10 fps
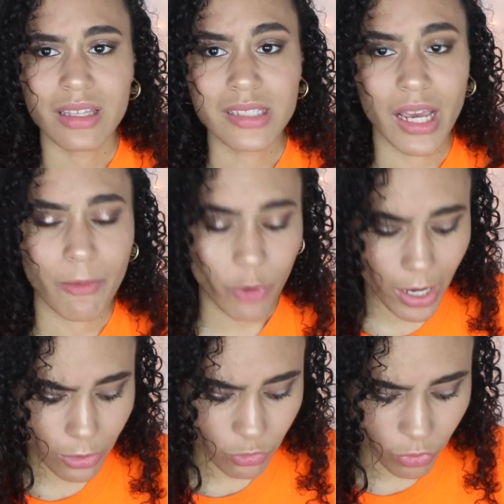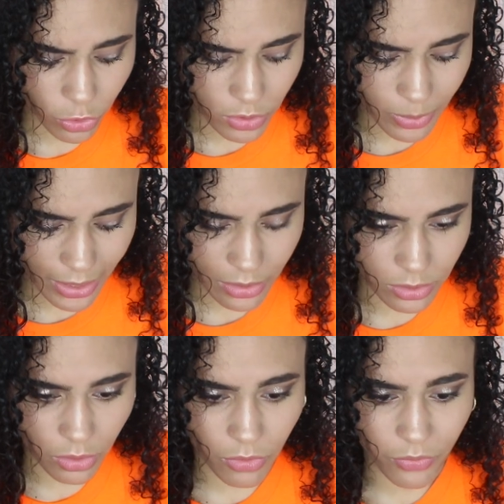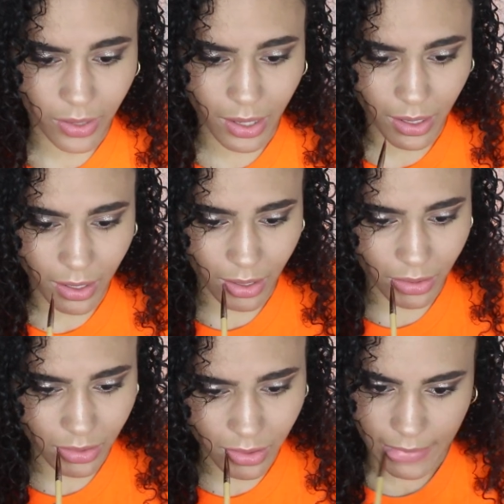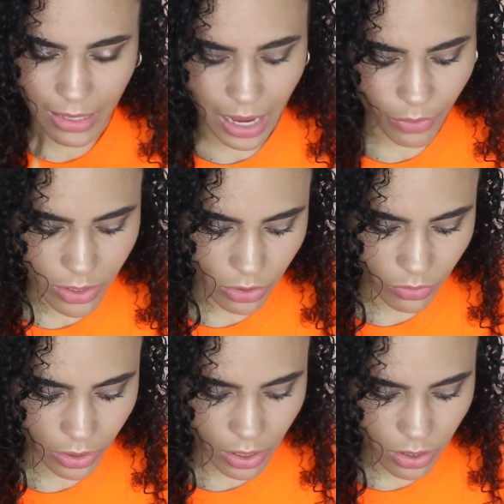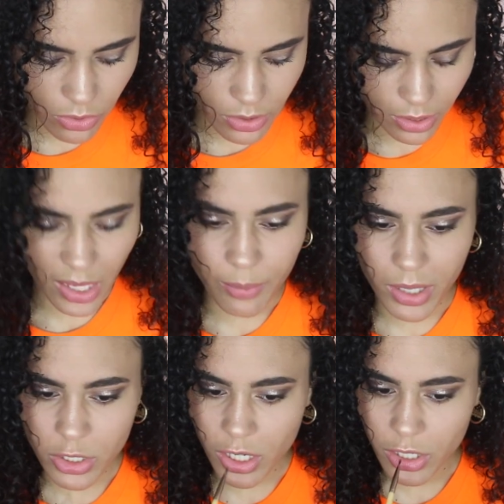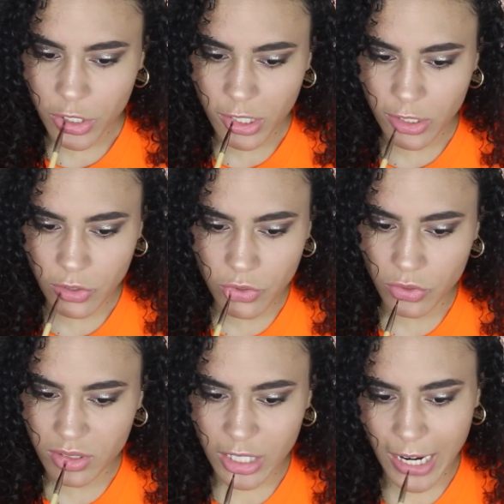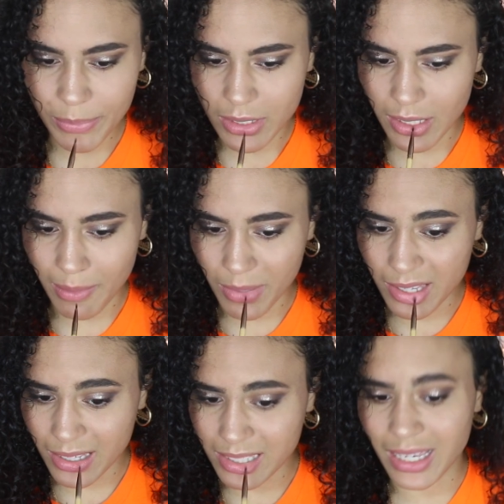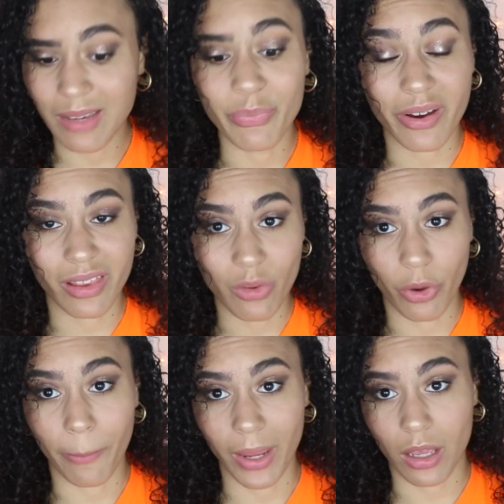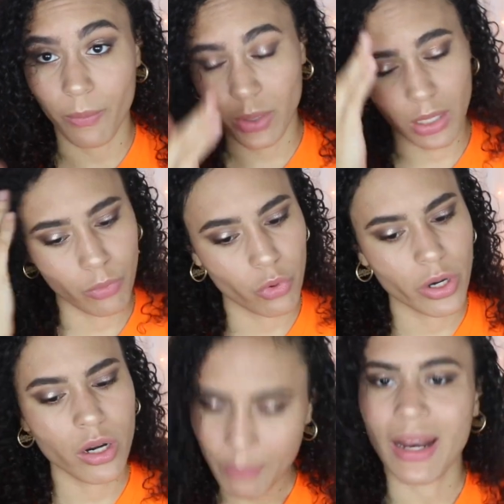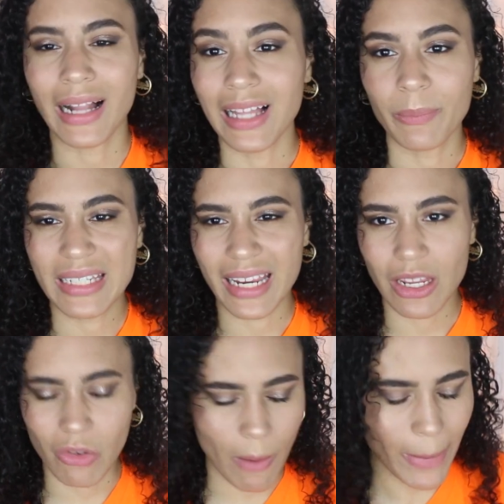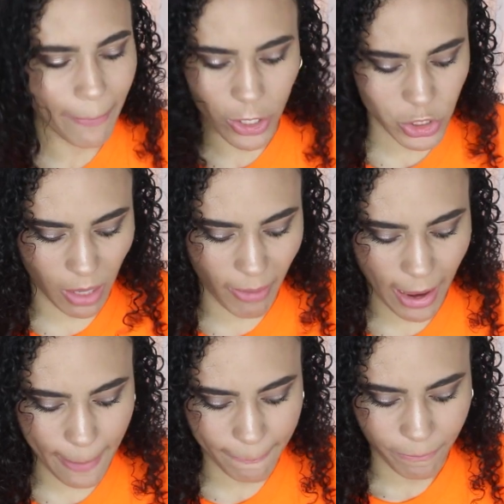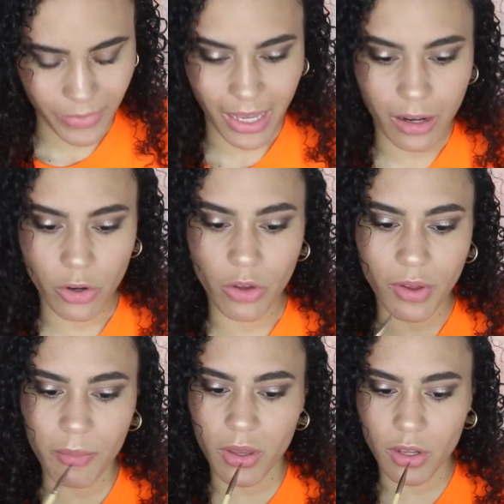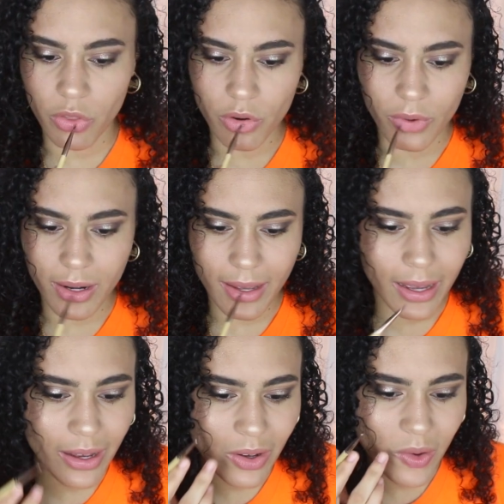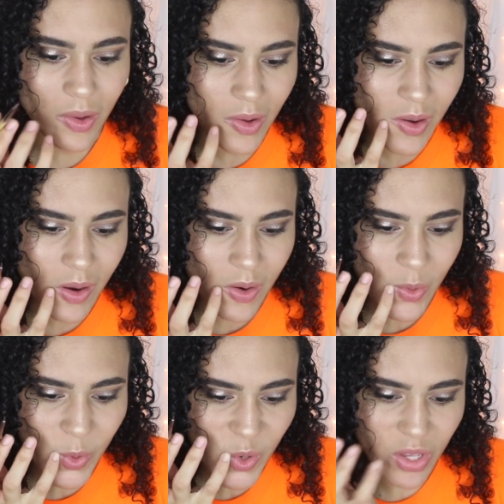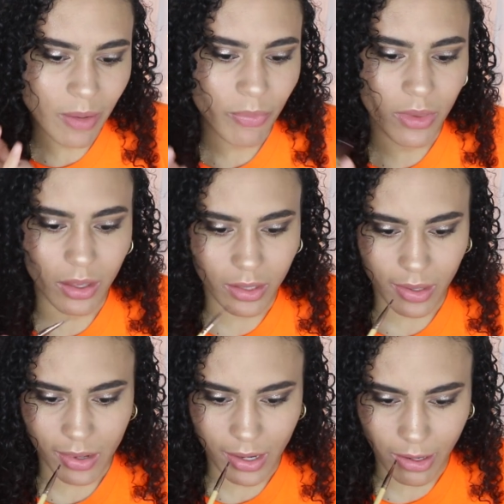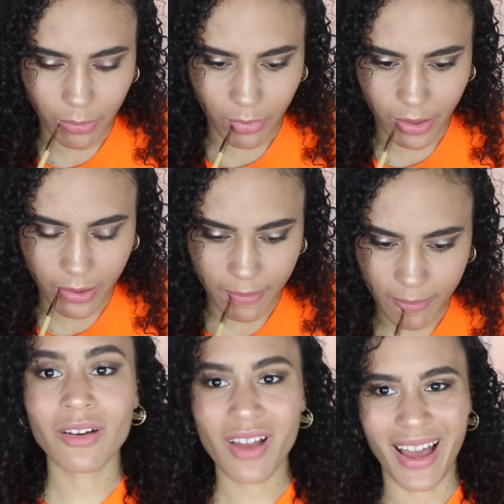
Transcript: the time goes by so fast. Now I don't really use it that much. I just use chapstick because I barely wear makeup anymore, but I'll update you on my Project Pan. I don't know if I'm gonna throw it out or something like that, but so